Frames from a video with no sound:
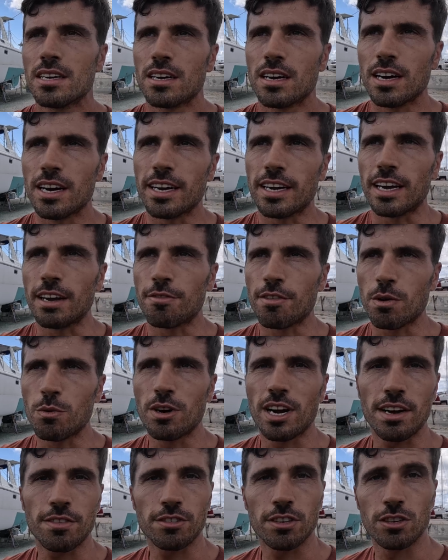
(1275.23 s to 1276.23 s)
Like, if I
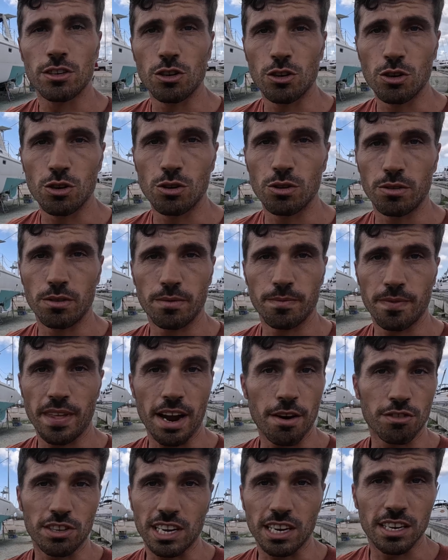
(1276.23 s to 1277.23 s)
would have to do
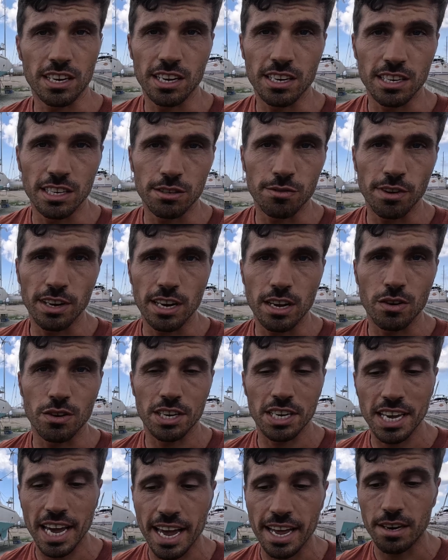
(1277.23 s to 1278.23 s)
everything I did in this video
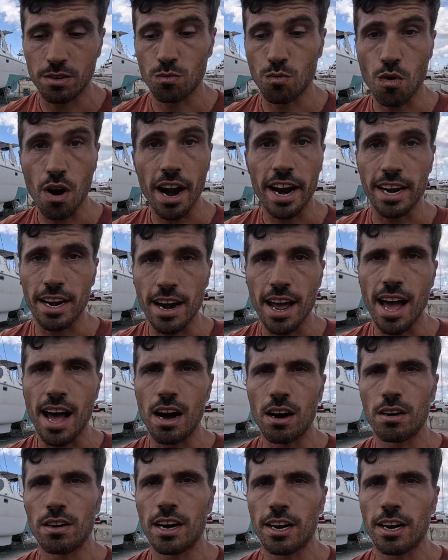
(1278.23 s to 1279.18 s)
again right now,